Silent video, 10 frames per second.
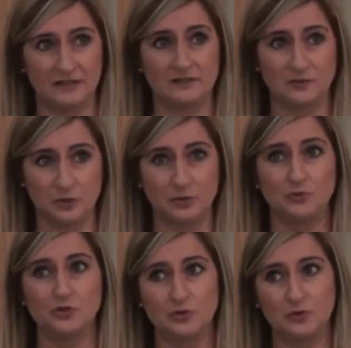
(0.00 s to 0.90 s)
So you
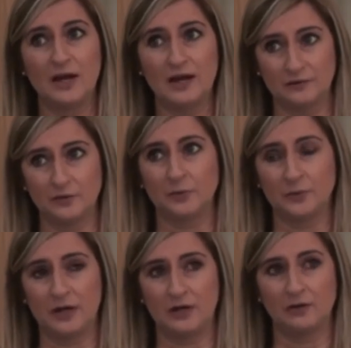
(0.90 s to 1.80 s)
do have to
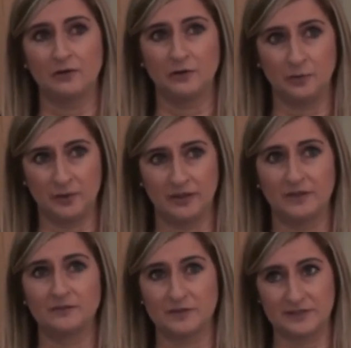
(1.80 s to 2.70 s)
prepare your body
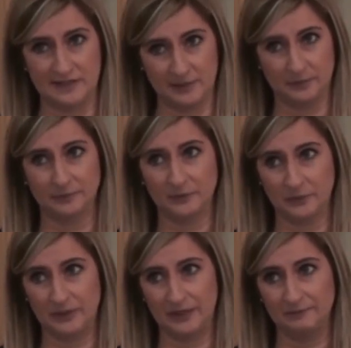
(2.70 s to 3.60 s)
for sleep.
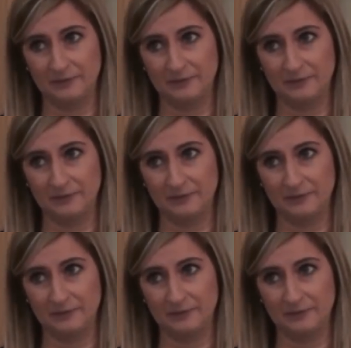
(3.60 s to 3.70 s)
Okay?